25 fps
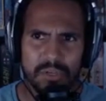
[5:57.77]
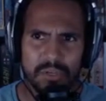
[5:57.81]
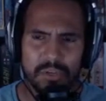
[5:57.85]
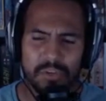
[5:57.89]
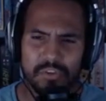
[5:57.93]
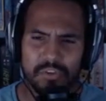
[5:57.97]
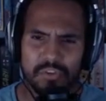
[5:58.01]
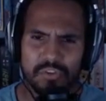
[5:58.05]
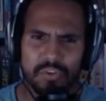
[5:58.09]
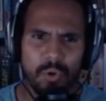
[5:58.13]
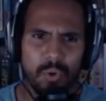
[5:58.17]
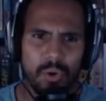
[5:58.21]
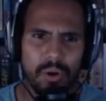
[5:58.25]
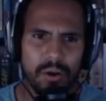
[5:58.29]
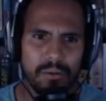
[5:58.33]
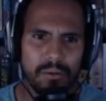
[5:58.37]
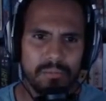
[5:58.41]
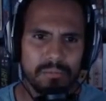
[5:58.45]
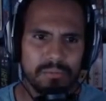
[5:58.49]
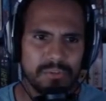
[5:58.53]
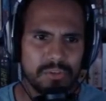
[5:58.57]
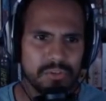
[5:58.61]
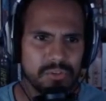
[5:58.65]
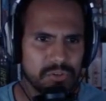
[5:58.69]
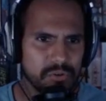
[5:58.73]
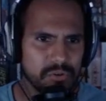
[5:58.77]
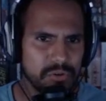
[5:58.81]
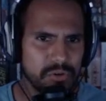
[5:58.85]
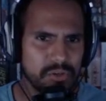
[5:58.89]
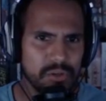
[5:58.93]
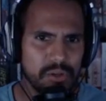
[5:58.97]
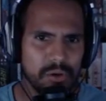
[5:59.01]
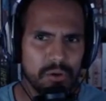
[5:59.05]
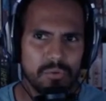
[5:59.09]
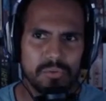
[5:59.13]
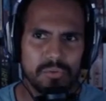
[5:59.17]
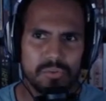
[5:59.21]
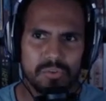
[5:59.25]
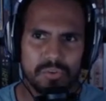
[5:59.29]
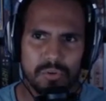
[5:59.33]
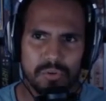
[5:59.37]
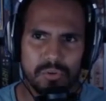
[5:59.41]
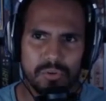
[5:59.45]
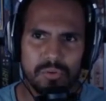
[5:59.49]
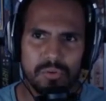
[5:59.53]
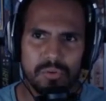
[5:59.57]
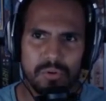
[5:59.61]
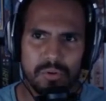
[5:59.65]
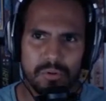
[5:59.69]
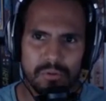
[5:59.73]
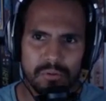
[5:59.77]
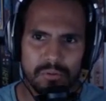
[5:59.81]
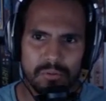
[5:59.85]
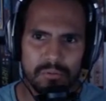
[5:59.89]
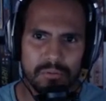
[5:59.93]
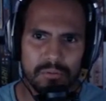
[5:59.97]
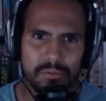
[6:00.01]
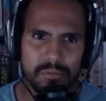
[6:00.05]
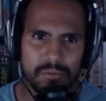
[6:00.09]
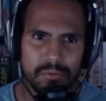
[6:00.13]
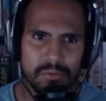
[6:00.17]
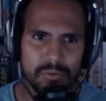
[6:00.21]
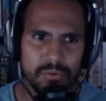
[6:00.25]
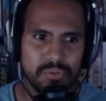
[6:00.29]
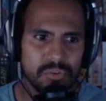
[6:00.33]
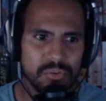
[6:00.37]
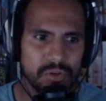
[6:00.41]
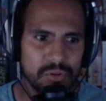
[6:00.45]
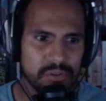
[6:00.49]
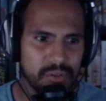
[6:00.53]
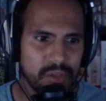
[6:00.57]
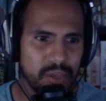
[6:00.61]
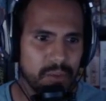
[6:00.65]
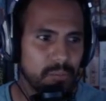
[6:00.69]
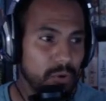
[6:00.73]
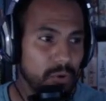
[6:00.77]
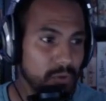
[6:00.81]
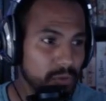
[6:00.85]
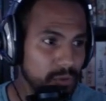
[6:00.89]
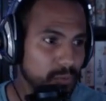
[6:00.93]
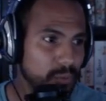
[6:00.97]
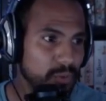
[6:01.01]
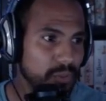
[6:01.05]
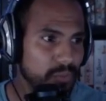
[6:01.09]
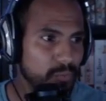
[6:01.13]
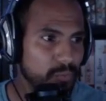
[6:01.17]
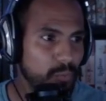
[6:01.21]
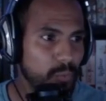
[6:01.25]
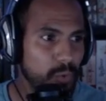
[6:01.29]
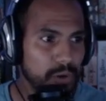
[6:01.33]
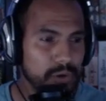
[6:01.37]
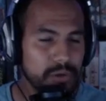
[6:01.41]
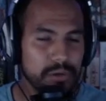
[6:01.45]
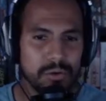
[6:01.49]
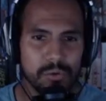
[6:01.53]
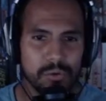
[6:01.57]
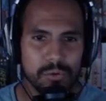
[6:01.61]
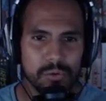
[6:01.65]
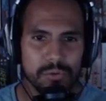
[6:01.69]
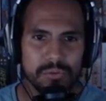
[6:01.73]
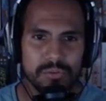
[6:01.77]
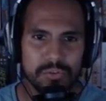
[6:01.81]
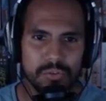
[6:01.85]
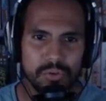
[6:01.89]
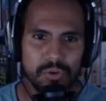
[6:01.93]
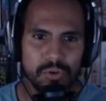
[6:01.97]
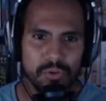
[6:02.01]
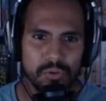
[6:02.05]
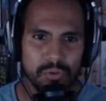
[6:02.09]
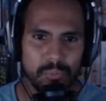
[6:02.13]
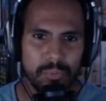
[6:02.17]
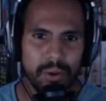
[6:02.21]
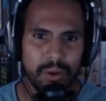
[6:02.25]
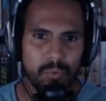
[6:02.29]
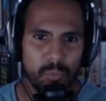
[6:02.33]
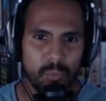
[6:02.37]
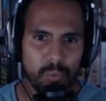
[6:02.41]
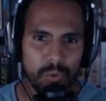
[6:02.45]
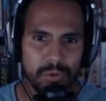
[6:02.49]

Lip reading: So just so you know, so you start the game only with 1 gold, so you can only buy 1